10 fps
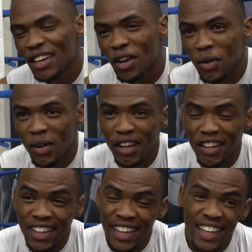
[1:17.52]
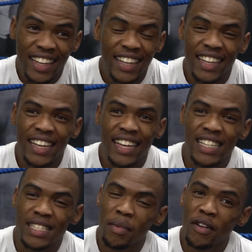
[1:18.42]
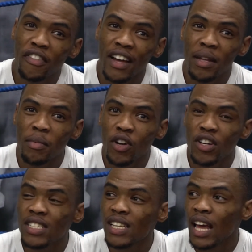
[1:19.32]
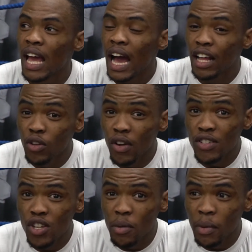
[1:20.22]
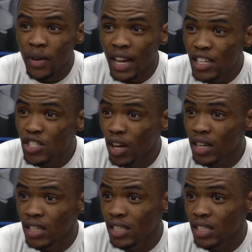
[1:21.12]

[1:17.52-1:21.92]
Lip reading: Well, hey, it's a bit funny because I thought I was going to be with Anton